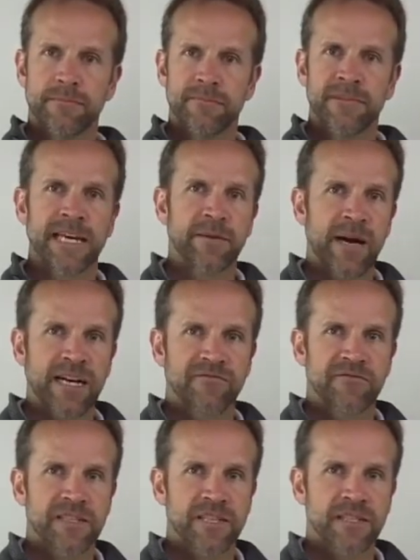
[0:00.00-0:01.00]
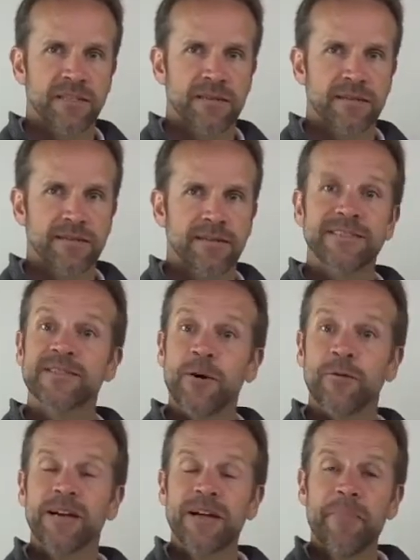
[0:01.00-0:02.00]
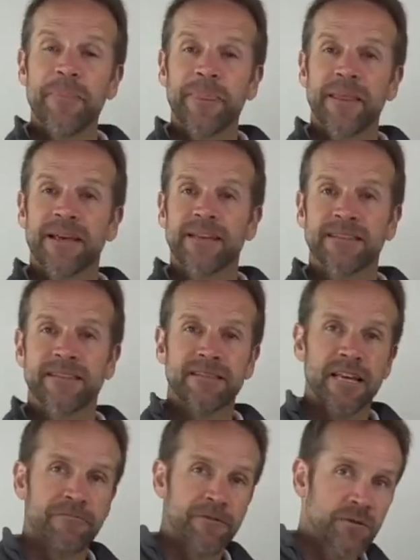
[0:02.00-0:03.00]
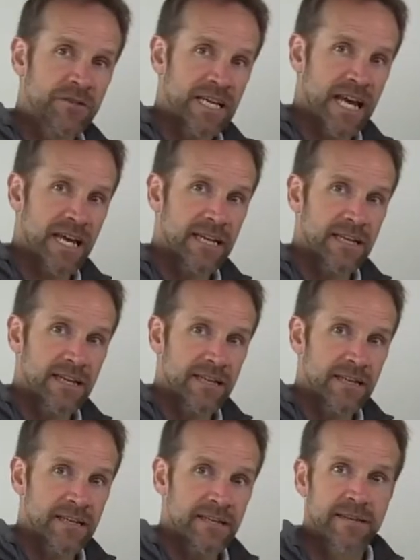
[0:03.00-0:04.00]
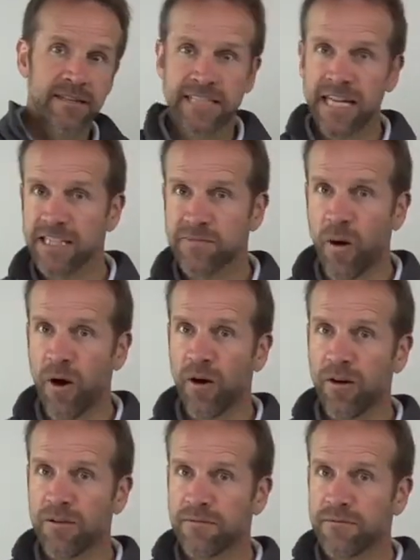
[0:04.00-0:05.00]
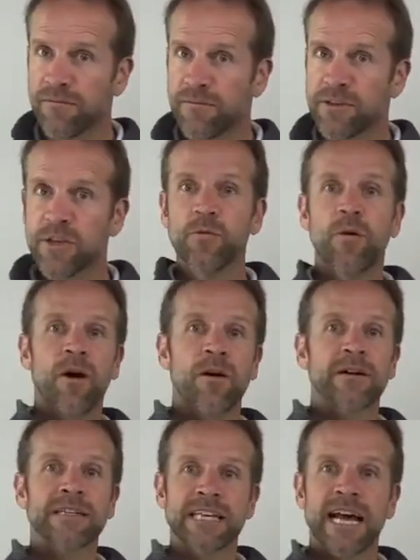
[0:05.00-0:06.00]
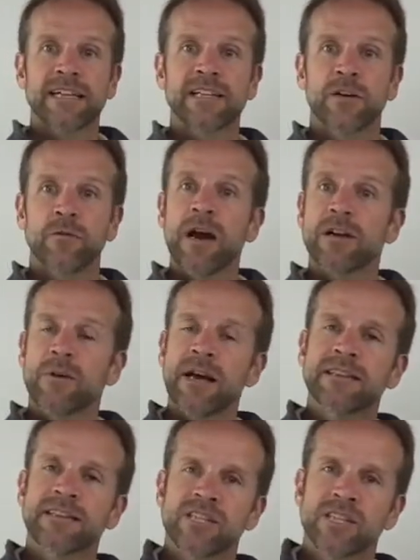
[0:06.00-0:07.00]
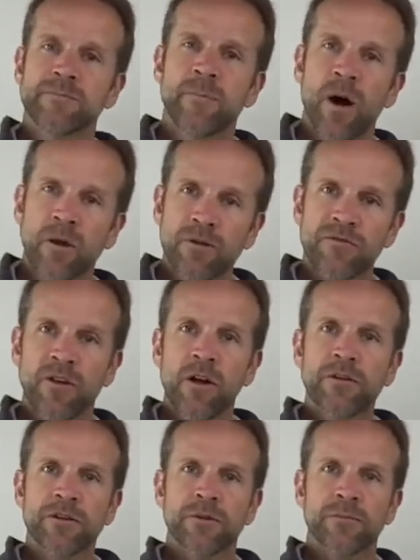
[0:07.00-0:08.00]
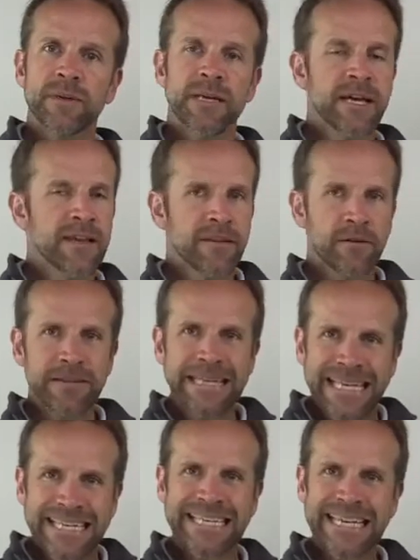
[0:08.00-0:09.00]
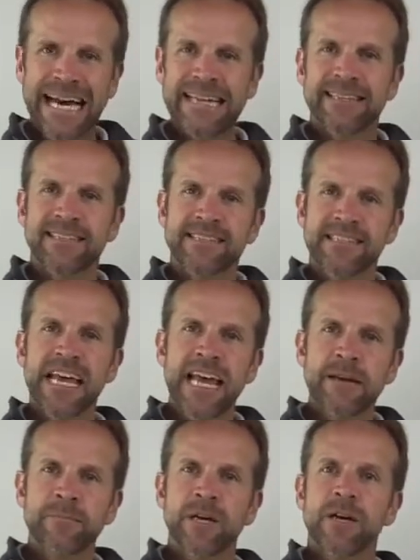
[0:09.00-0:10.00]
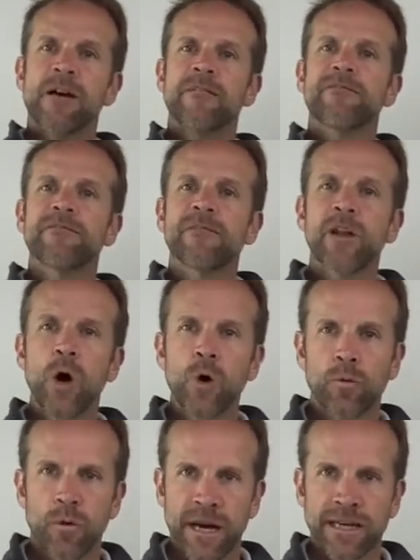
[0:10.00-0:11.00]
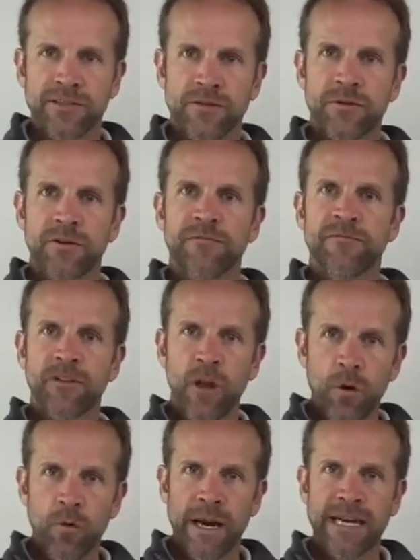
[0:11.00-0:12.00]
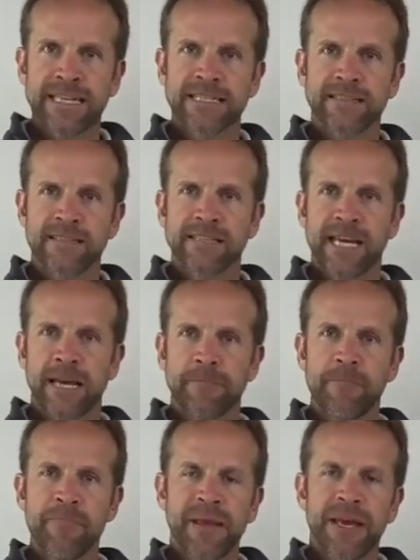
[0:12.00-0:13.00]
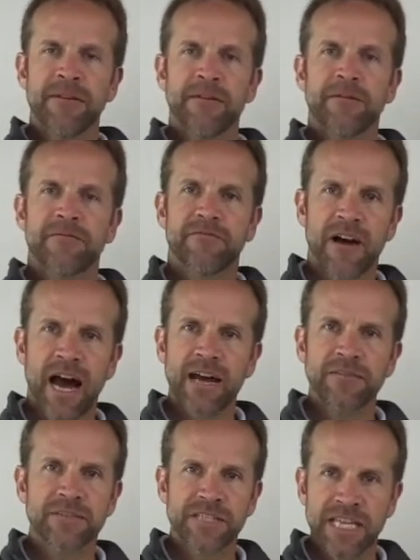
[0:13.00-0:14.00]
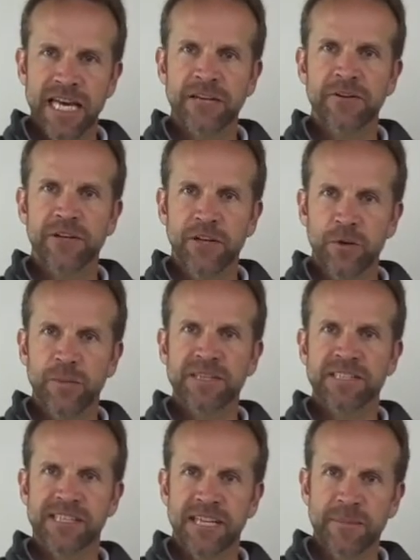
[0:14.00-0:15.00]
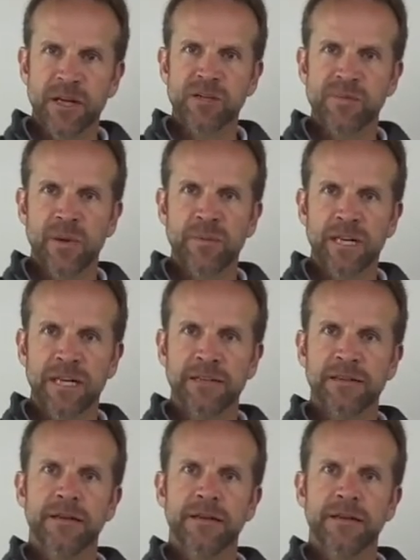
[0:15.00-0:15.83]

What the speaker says: Thinking back to physics. So if you said the tennis ball, you are exactly correct, right? The smaller volume, they're leaking at the same flow rate. So their flow rate is the same, 5 standard cubic centimeters per minute,